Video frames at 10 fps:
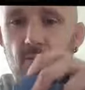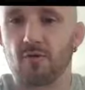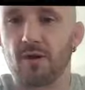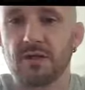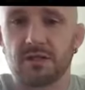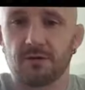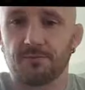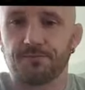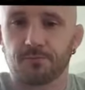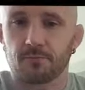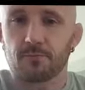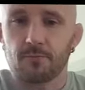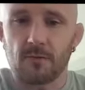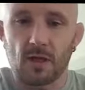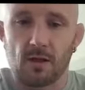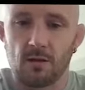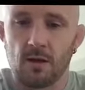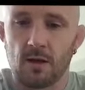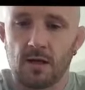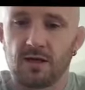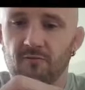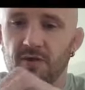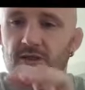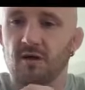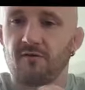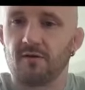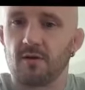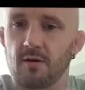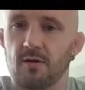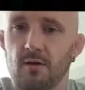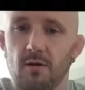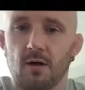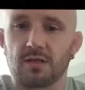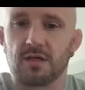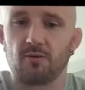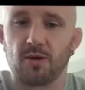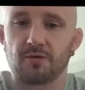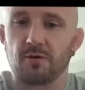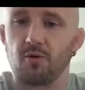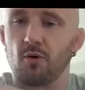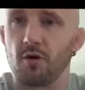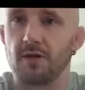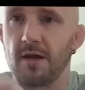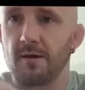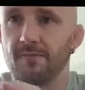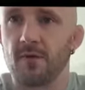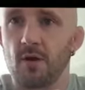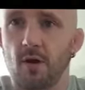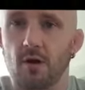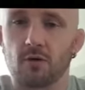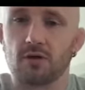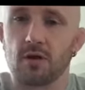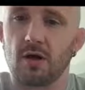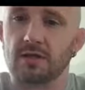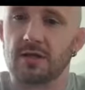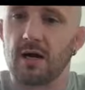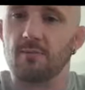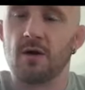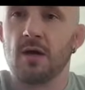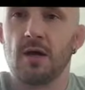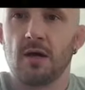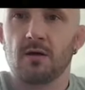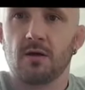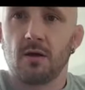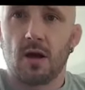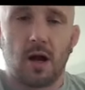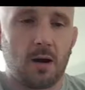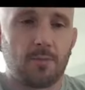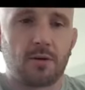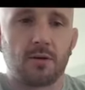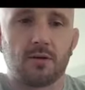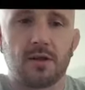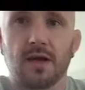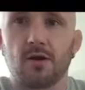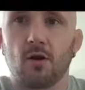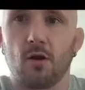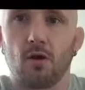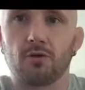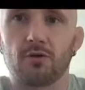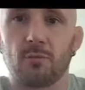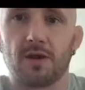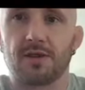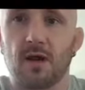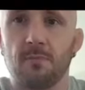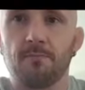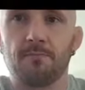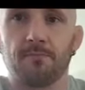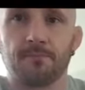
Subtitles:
my wrist, giving myself a nice little bit of support on there. I also like to come up then onto my thumb,